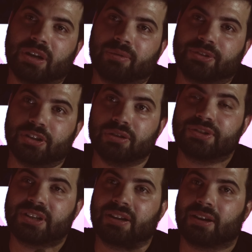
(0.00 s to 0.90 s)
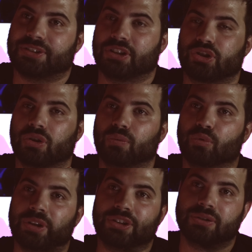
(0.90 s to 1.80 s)
be able to use it as the shot
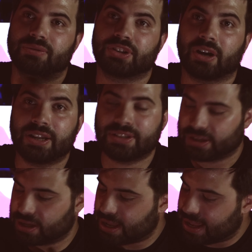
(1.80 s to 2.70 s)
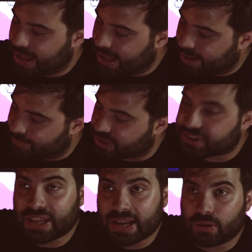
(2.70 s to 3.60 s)
will be too tight. The
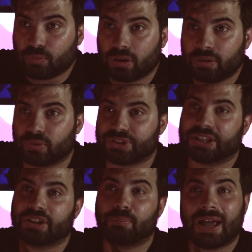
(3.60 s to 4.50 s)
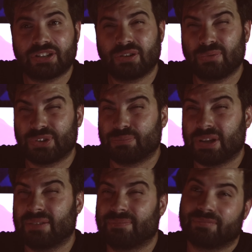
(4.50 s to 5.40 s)
second one was that the battery was a
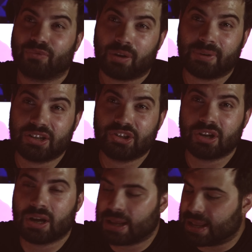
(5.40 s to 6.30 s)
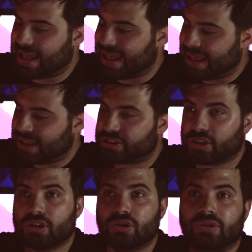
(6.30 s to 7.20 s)
bit rubbish and
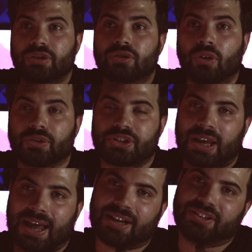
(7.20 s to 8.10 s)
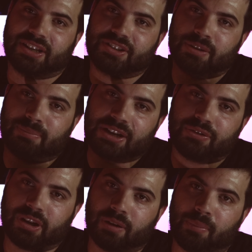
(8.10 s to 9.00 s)
you could not access the
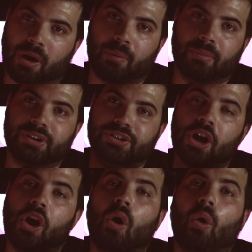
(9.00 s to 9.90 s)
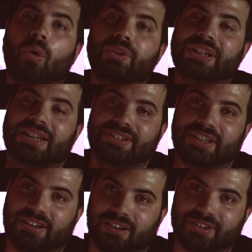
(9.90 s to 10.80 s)
battery compartment or the
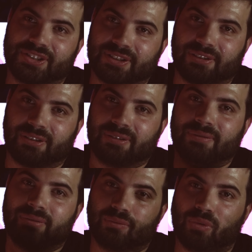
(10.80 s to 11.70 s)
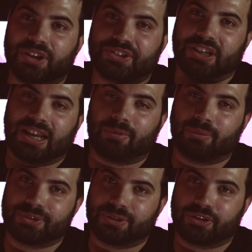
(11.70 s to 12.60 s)
SD card slot whilst the camera
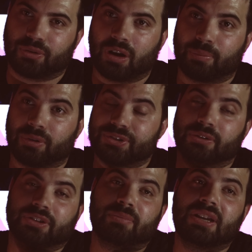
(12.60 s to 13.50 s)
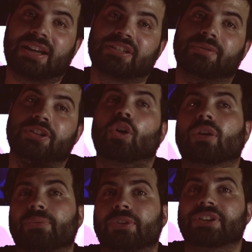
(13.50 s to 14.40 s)
was on a tripod. So to me as a
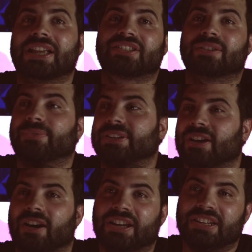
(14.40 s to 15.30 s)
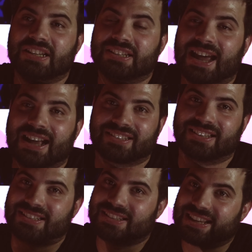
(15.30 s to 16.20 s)
videographer, that's something that I need
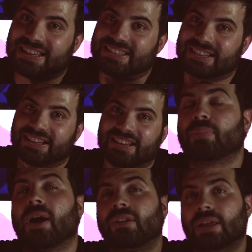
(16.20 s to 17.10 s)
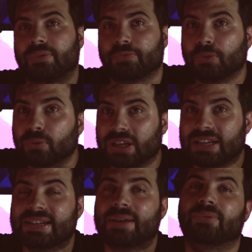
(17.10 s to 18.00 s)
access easily. But I'll have a full
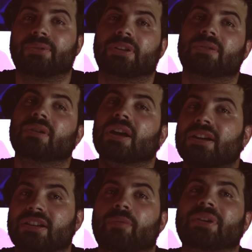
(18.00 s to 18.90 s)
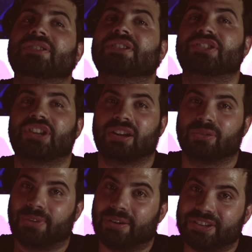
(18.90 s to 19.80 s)
in-depth review coming to this
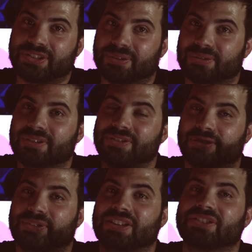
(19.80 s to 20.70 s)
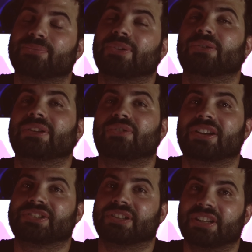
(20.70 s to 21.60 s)
channel very soon, so if that's something you're
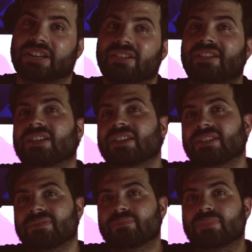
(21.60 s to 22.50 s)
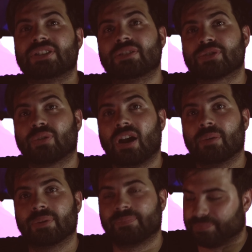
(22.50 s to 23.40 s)
interested in, please
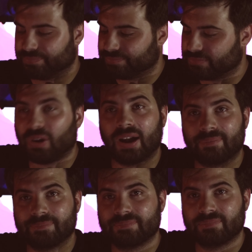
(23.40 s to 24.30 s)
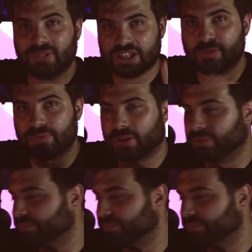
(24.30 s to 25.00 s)
subscribe. Right, let's move on.